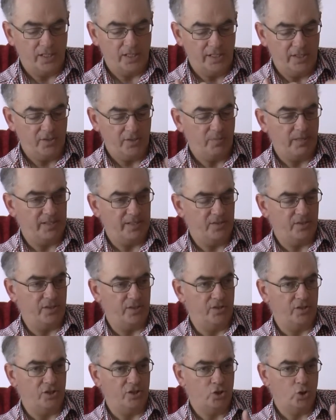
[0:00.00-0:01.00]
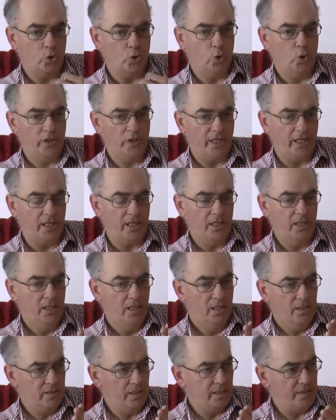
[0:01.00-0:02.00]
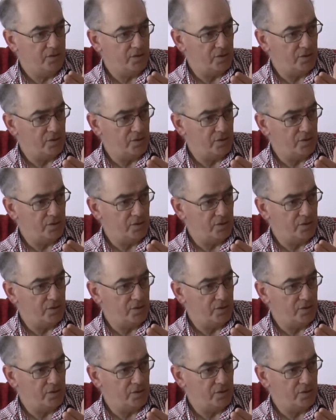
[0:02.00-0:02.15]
in this passage, is talking to his